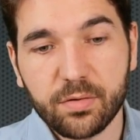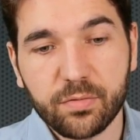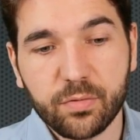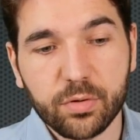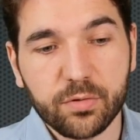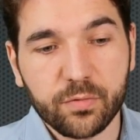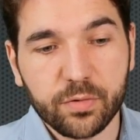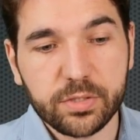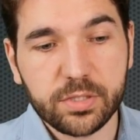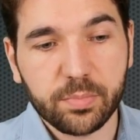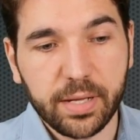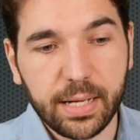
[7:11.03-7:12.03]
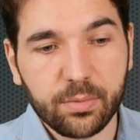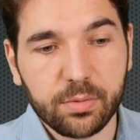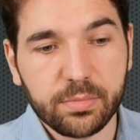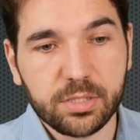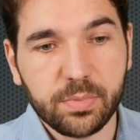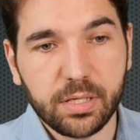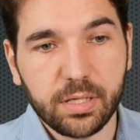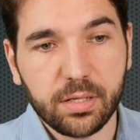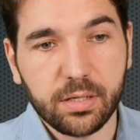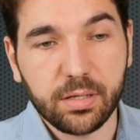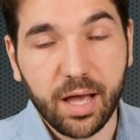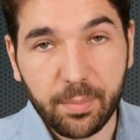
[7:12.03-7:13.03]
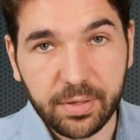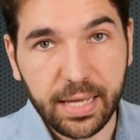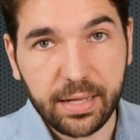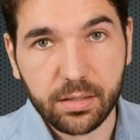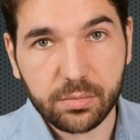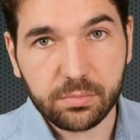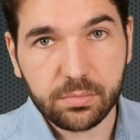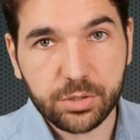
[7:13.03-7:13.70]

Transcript: for the first black woman to be nominated,